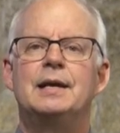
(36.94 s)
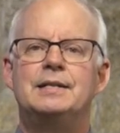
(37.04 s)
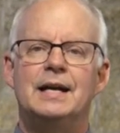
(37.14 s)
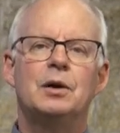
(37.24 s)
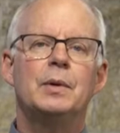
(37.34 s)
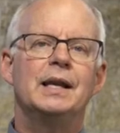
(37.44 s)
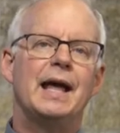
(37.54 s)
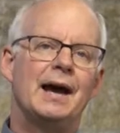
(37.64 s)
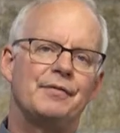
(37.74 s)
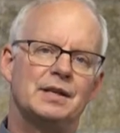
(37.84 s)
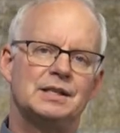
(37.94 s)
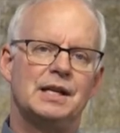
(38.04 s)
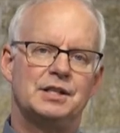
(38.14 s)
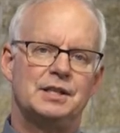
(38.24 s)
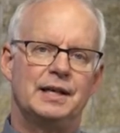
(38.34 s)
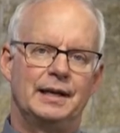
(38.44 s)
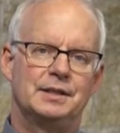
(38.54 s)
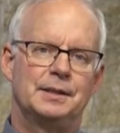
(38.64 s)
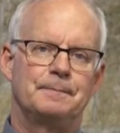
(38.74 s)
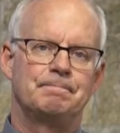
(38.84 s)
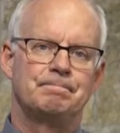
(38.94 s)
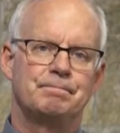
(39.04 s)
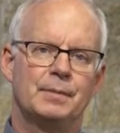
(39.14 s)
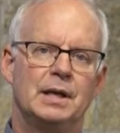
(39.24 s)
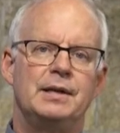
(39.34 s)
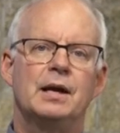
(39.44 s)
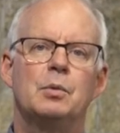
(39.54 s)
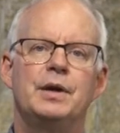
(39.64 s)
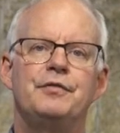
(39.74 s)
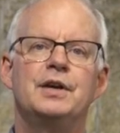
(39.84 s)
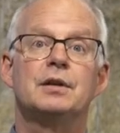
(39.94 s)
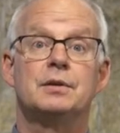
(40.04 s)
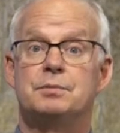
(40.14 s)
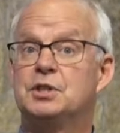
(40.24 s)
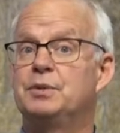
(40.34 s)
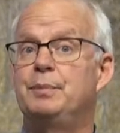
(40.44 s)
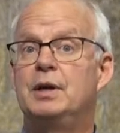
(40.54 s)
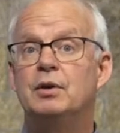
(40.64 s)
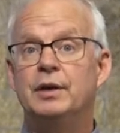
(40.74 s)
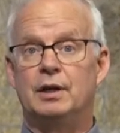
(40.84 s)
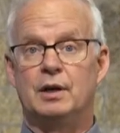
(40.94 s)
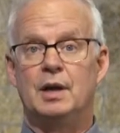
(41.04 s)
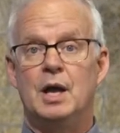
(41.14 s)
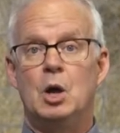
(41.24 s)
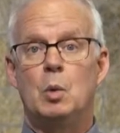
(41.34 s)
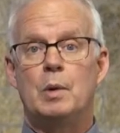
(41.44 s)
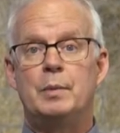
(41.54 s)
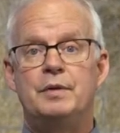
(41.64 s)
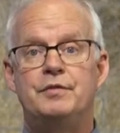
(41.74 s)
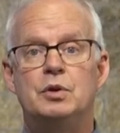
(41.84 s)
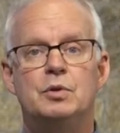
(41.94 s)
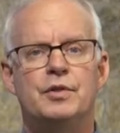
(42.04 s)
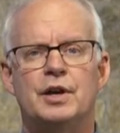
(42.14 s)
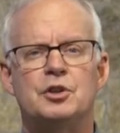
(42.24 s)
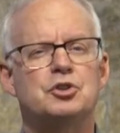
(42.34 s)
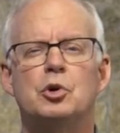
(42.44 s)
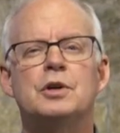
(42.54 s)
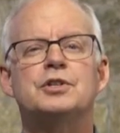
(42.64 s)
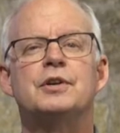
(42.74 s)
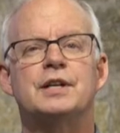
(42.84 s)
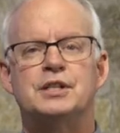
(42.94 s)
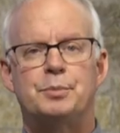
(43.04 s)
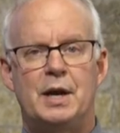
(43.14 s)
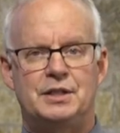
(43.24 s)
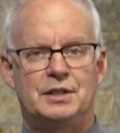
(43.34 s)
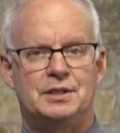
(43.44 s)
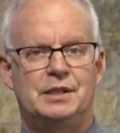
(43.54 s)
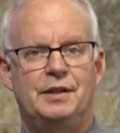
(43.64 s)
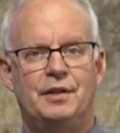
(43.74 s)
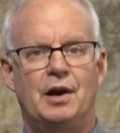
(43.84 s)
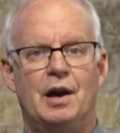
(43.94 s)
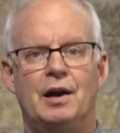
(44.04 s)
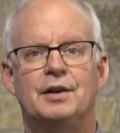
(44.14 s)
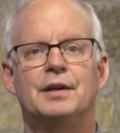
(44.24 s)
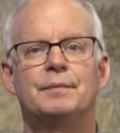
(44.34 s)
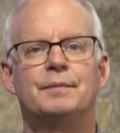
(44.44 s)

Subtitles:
Dare we laugh at such things? Dare we feel superior when we view their tortured expressions in their art?